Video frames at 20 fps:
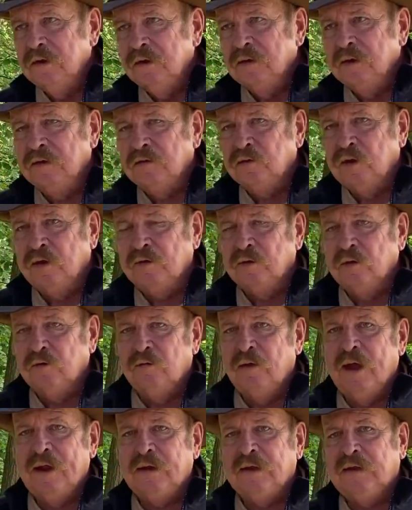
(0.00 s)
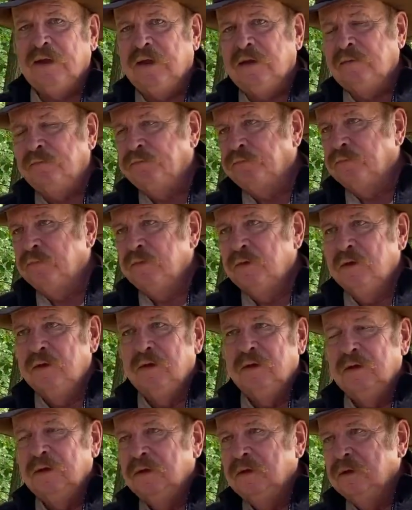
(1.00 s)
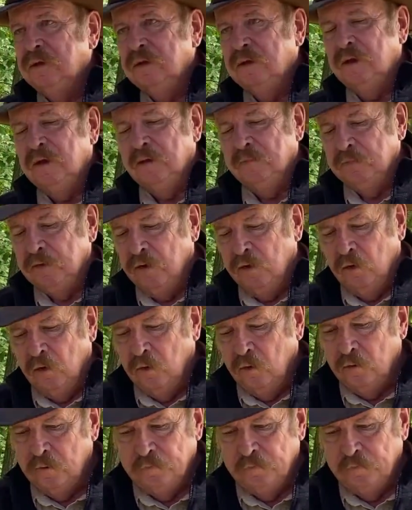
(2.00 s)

They tried to eradicate the whole.